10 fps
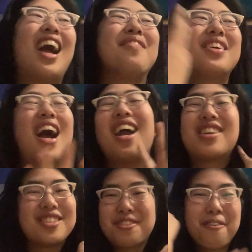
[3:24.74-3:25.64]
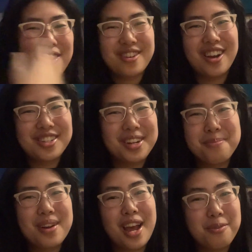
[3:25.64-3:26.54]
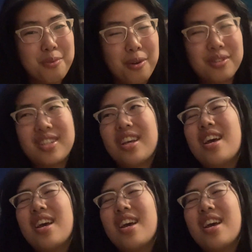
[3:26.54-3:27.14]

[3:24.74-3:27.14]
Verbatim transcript: I mean, I could just go on gushing, but I won't